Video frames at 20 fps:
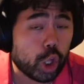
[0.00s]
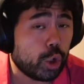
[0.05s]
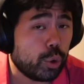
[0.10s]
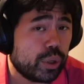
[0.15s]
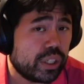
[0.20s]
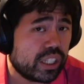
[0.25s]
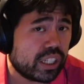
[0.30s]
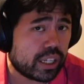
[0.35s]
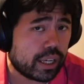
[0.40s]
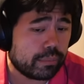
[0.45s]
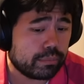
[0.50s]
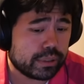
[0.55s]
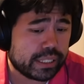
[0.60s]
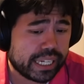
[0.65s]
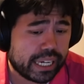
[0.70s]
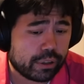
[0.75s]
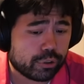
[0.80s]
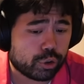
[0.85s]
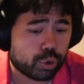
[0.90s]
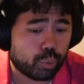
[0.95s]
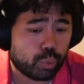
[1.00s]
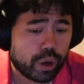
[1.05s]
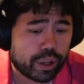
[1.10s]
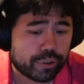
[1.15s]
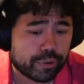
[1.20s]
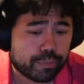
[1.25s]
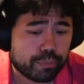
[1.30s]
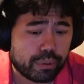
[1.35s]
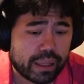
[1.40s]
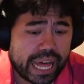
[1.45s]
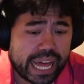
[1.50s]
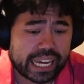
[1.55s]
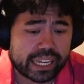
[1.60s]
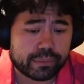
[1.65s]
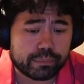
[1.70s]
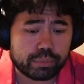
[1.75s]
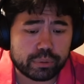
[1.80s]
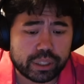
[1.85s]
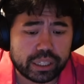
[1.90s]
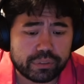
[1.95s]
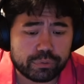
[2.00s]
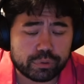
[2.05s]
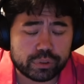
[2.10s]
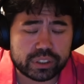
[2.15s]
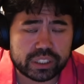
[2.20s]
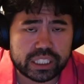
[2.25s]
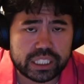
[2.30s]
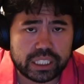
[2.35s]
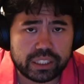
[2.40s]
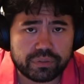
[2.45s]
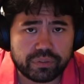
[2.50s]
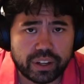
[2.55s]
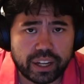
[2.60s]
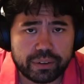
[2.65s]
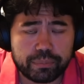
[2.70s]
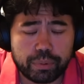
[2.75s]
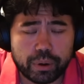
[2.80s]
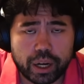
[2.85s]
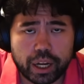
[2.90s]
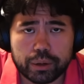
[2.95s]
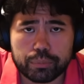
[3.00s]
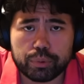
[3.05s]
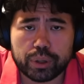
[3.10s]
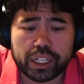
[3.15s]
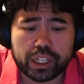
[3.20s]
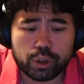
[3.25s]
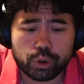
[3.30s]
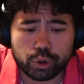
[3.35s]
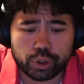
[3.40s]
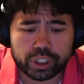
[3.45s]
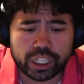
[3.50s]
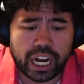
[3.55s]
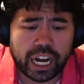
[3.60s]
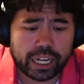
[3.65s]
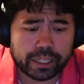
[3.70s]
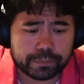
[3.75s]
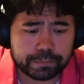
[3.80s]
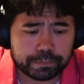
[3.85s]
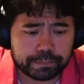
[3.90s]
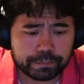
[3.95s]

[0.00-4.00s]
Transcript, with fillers: going to come down to whether black can play for this d5 pawn break or not.